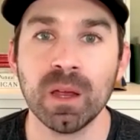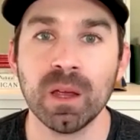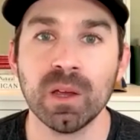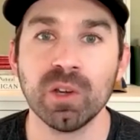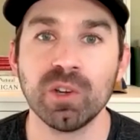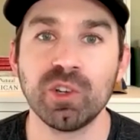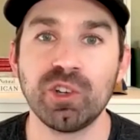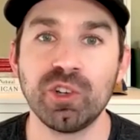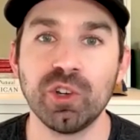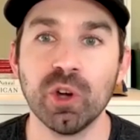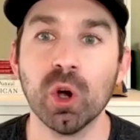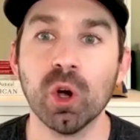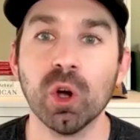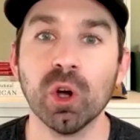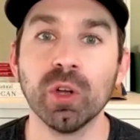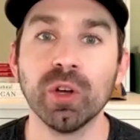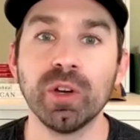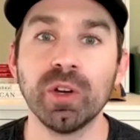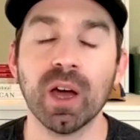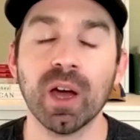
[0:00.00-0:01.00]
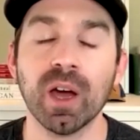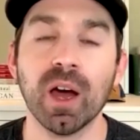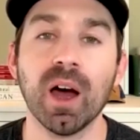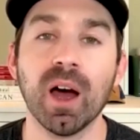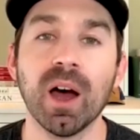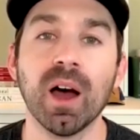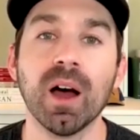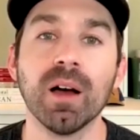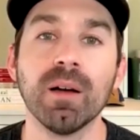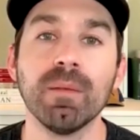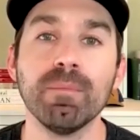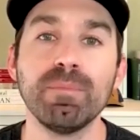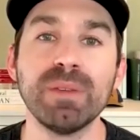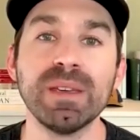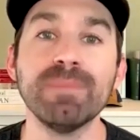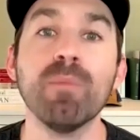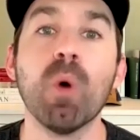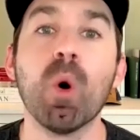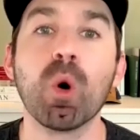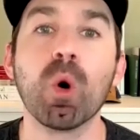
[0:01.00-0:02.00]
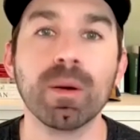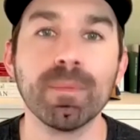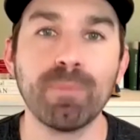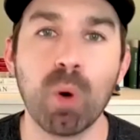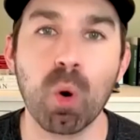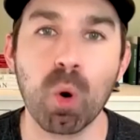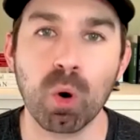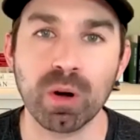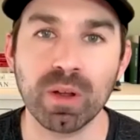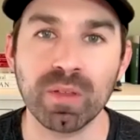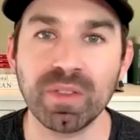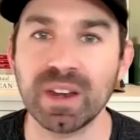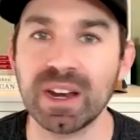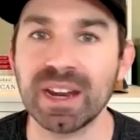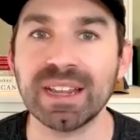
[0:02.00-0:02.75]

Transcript: should uh, be more important than